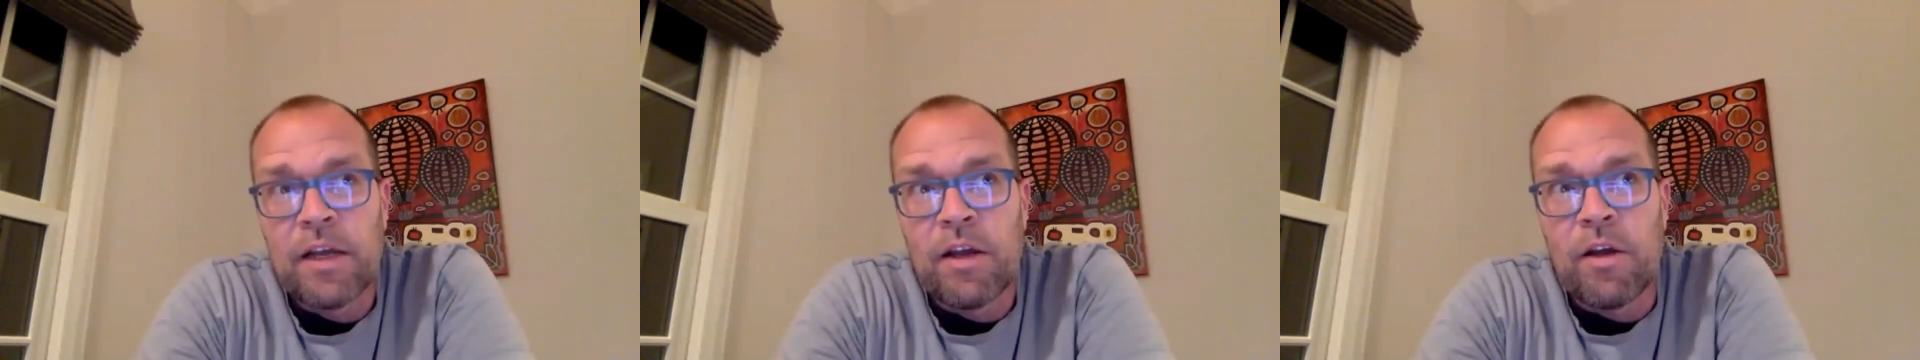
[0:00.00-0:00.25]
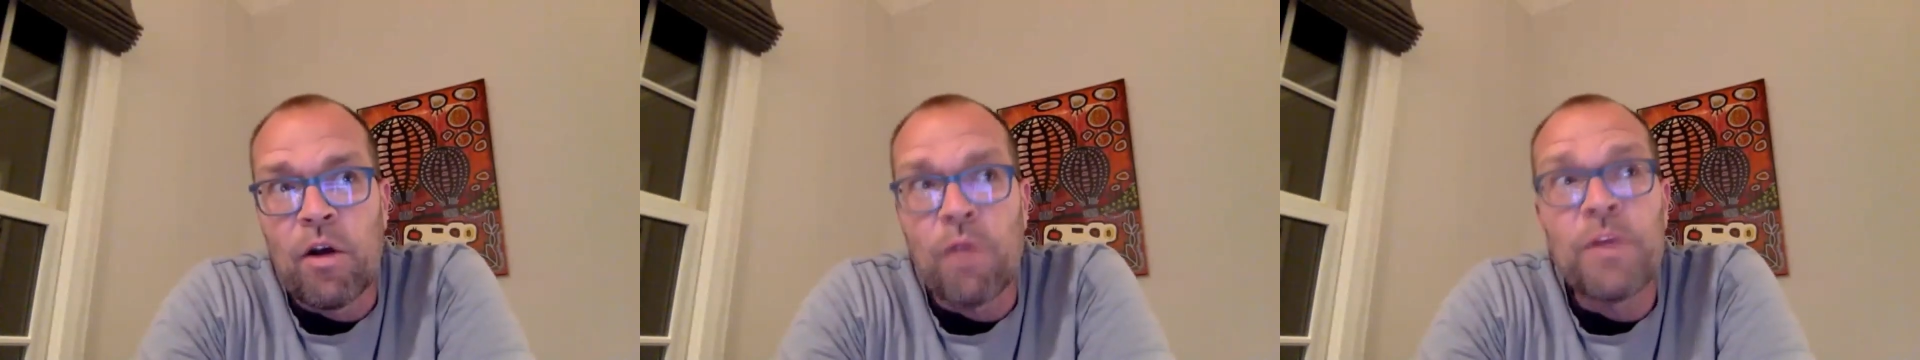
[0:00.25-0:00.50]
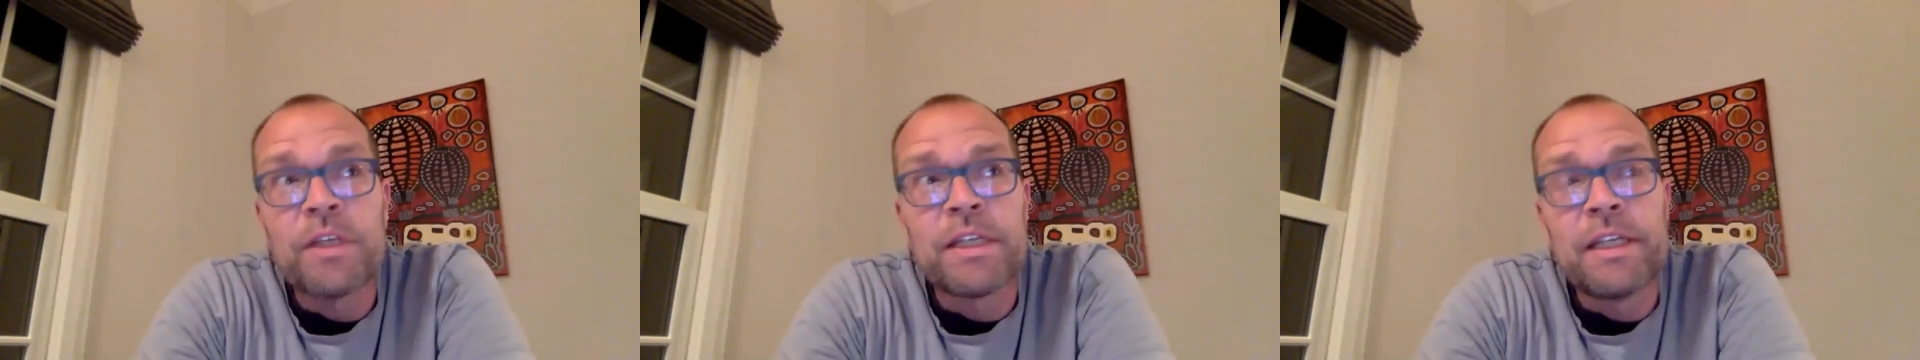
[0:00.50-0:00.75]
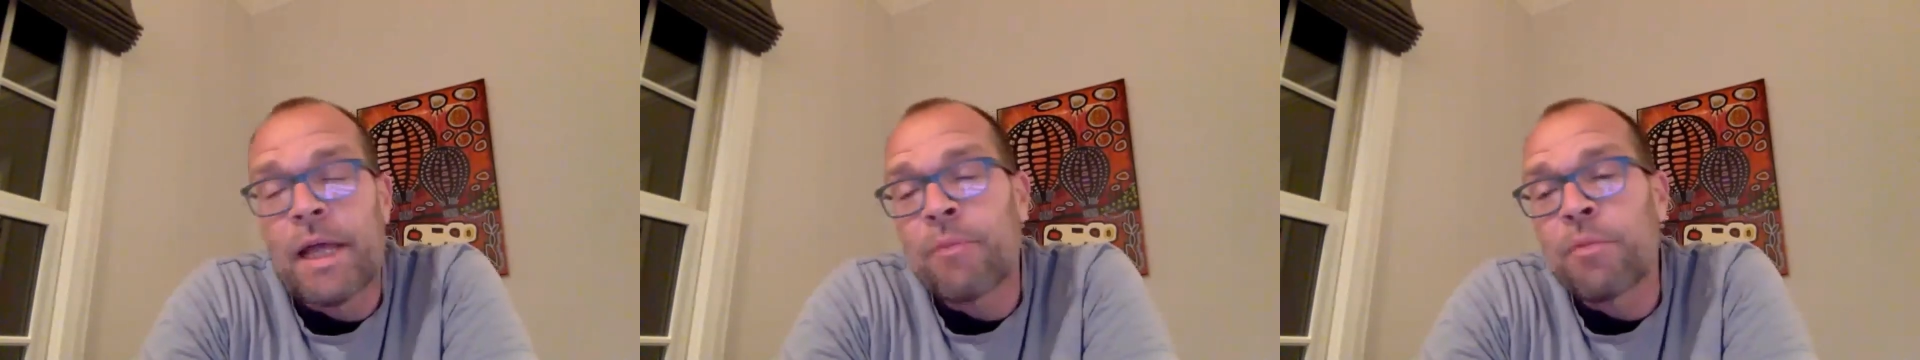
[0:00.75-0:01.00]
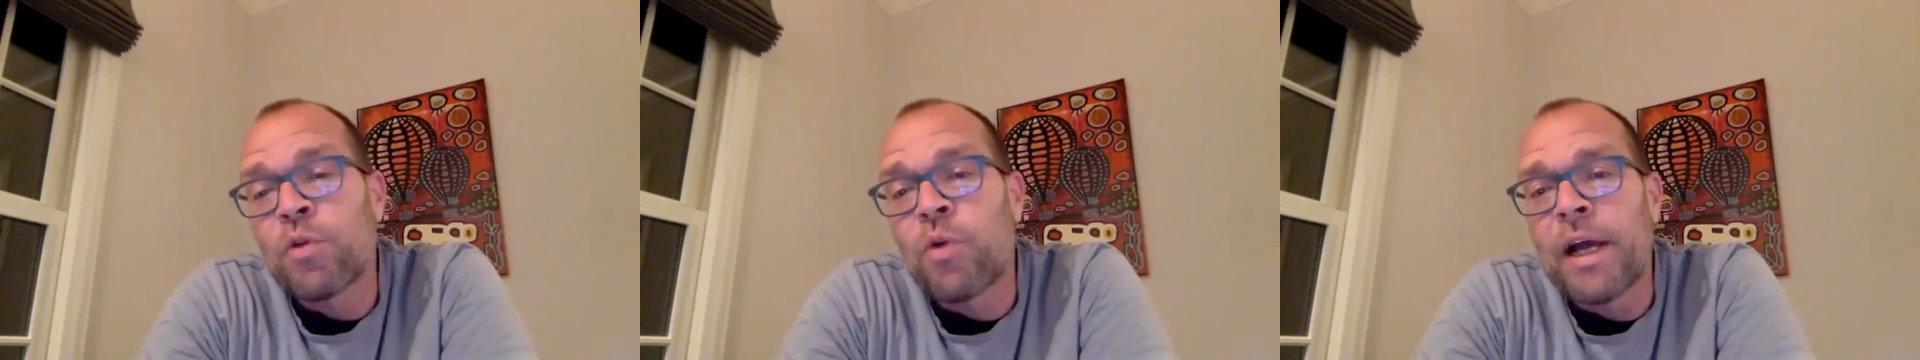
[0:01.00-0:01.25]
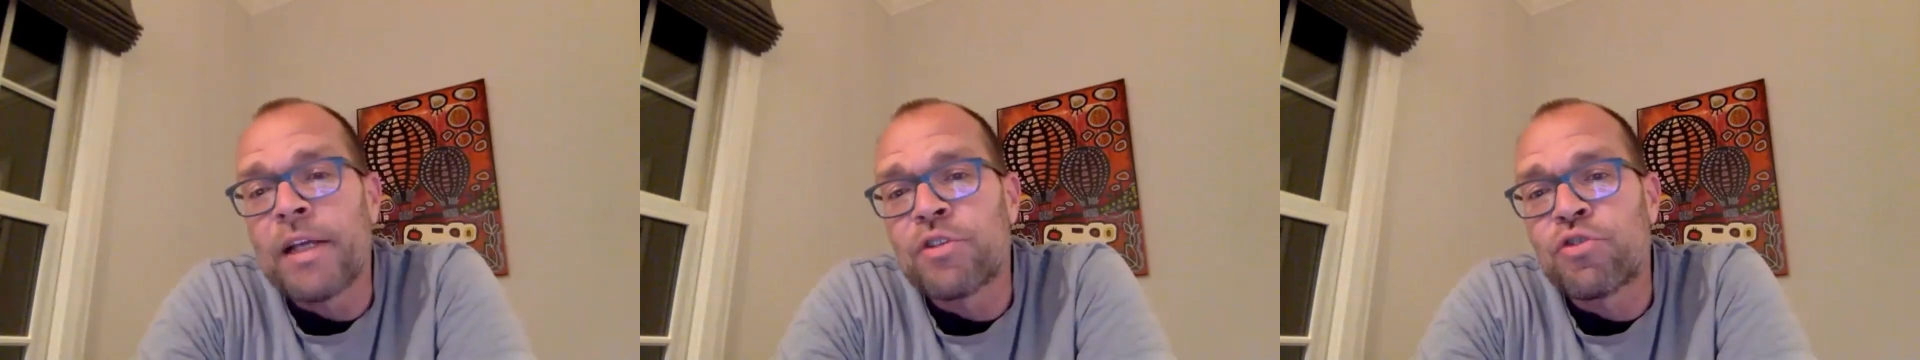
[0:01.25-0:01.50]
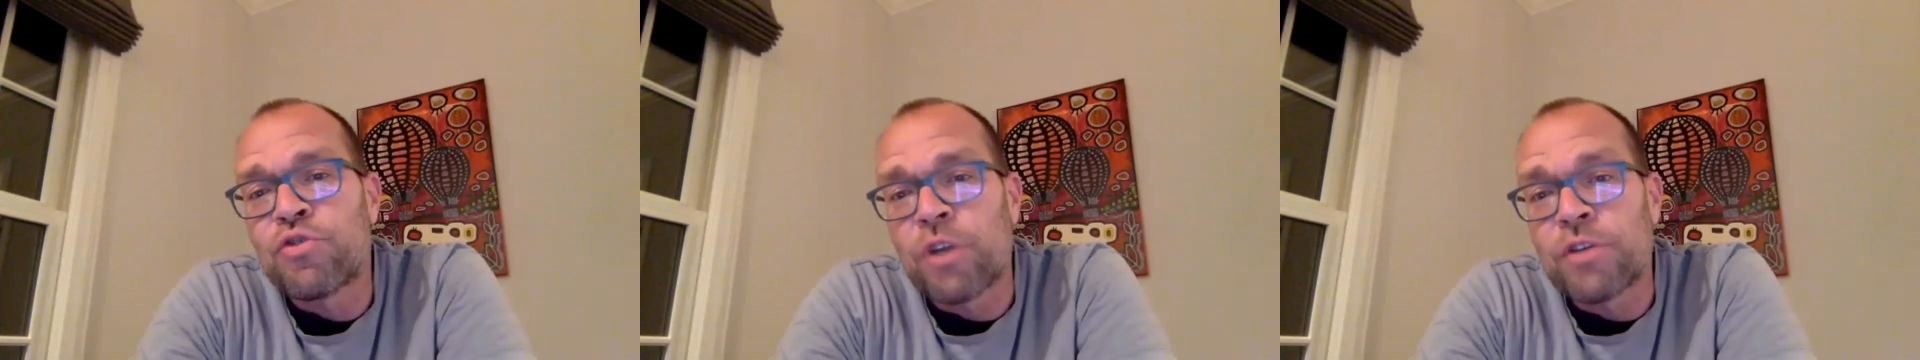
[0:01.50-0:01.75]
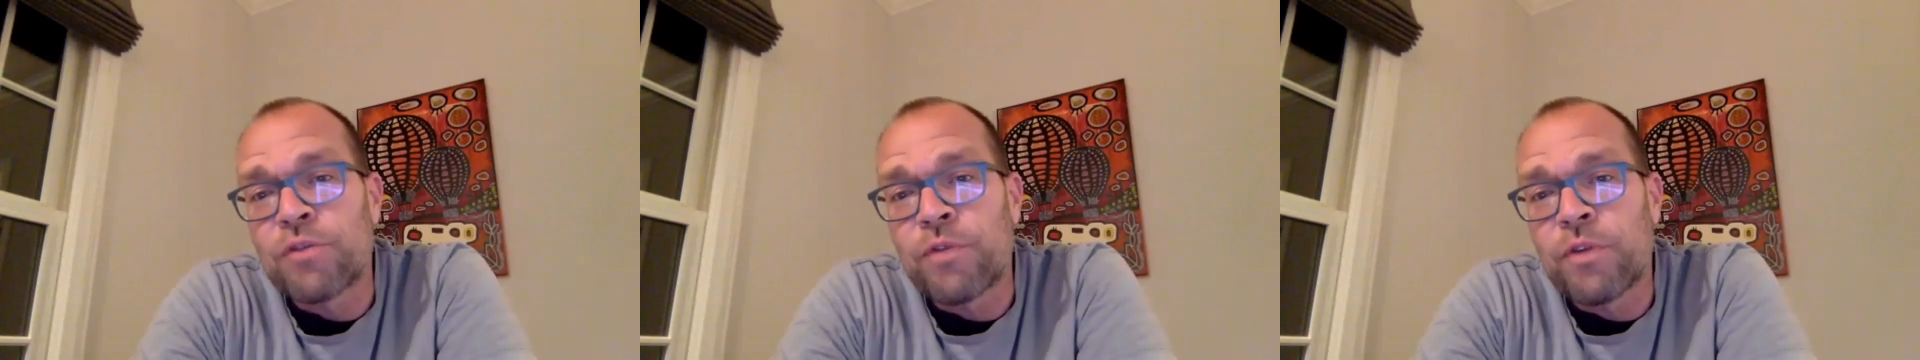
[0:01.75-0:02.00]
Obviously, that requires
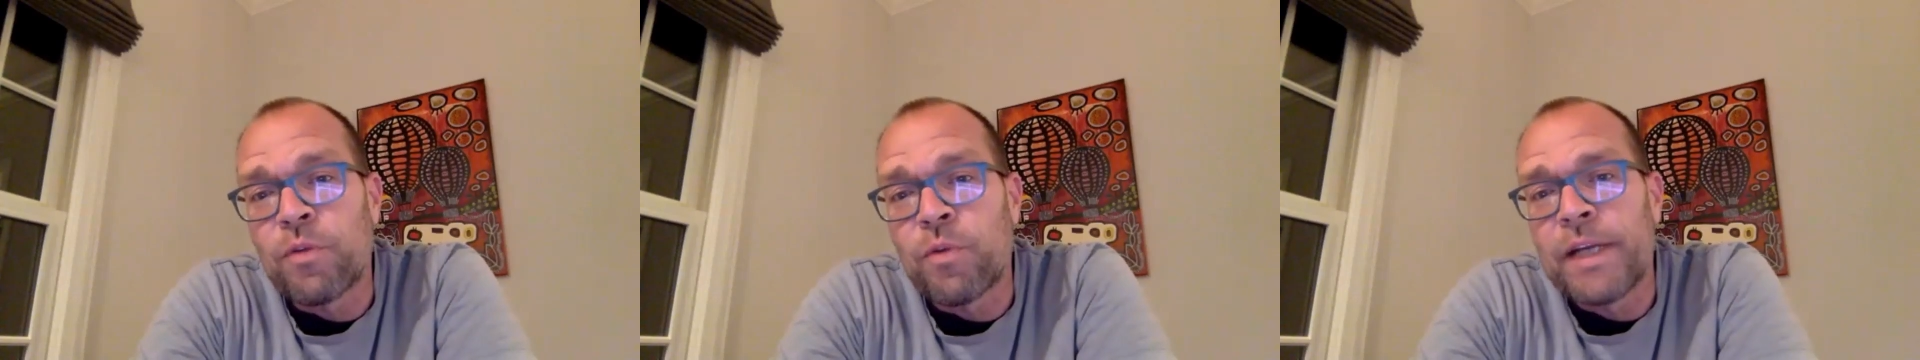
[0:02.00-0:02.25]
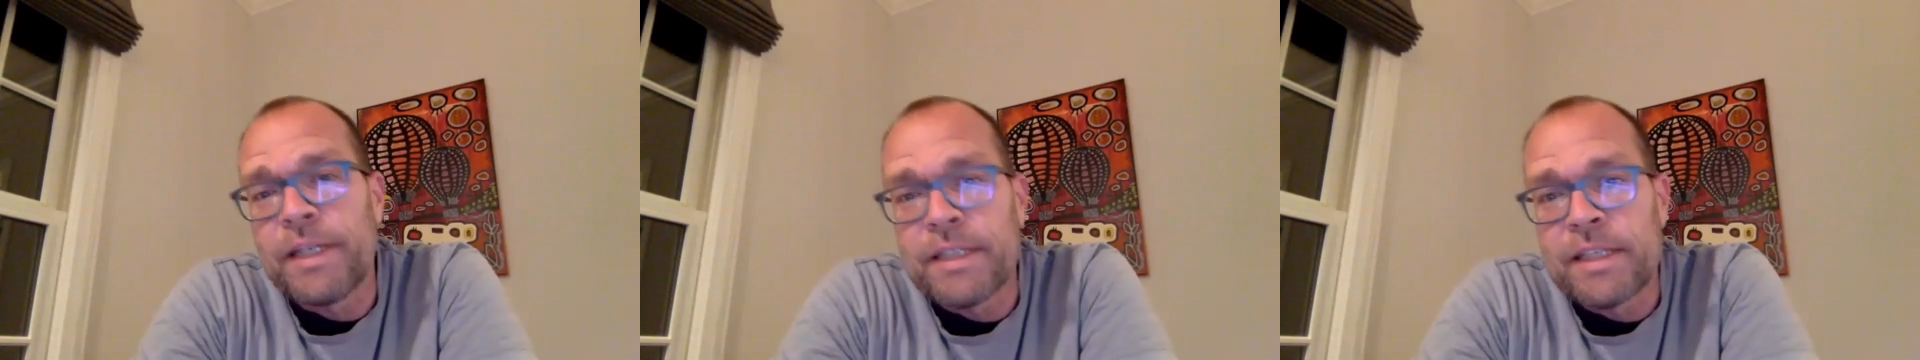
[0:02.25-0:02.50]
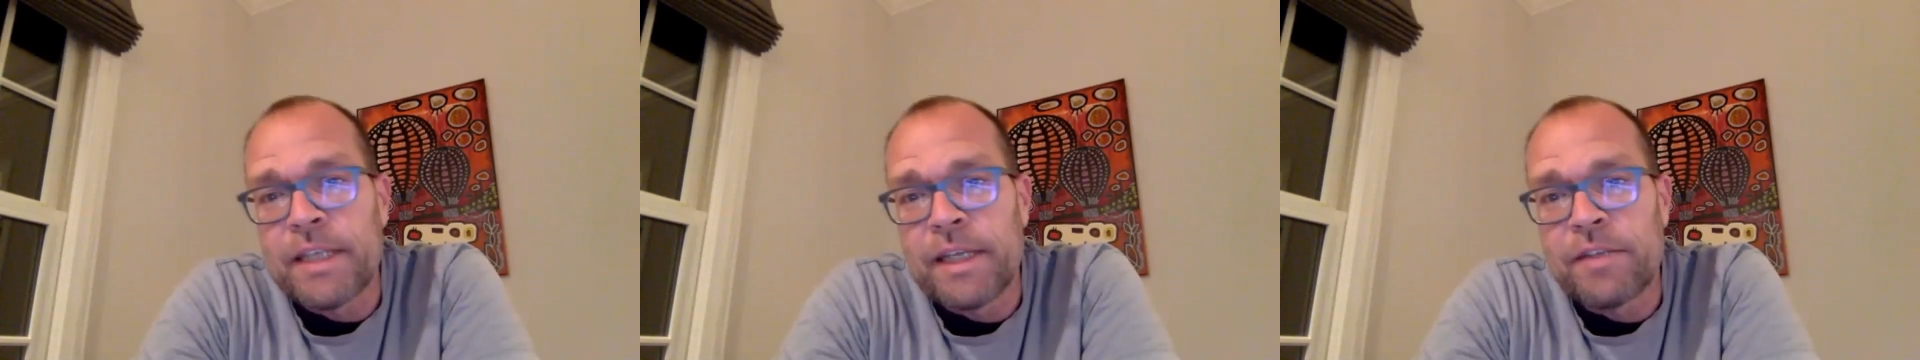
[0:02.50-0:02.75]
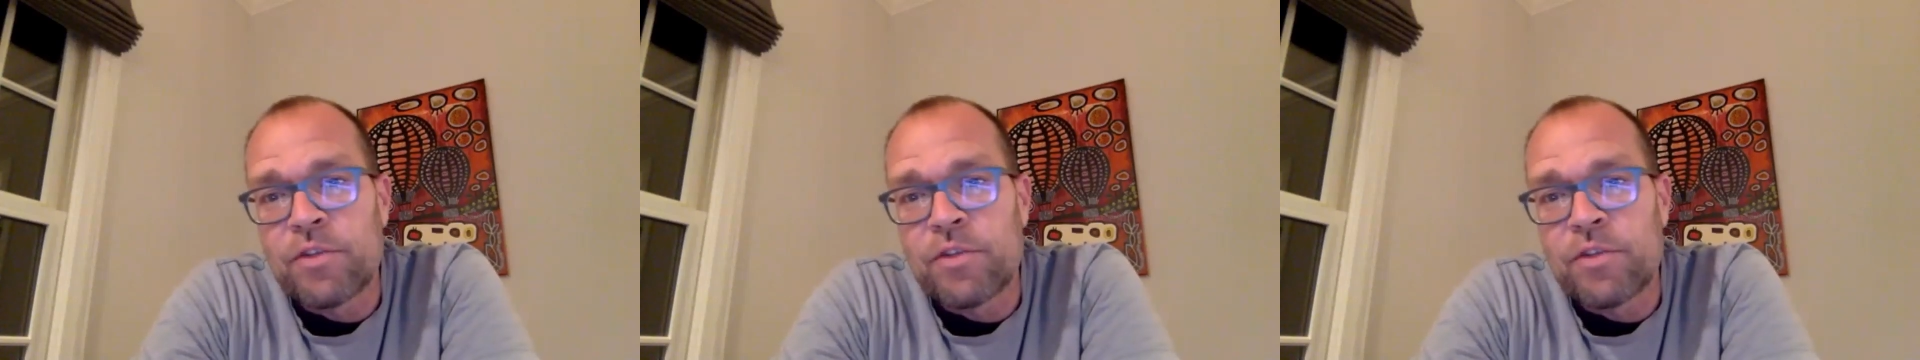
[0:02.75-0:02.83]
trust for the wine estates